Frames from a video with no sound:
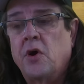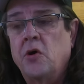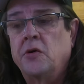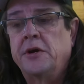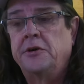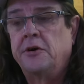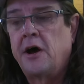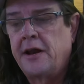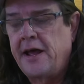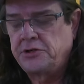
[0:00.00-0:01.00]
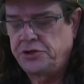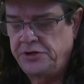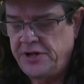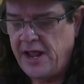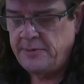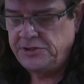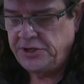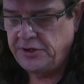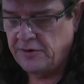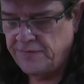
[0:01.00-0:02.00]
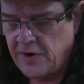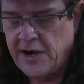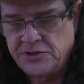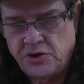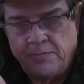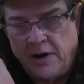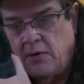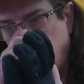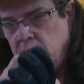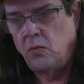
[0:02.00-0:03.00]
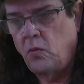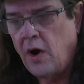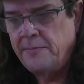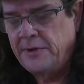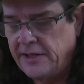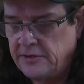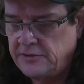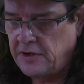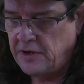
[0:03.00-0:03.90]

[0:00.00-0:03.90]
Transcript: road and you're not actually damaging your visor by wiping it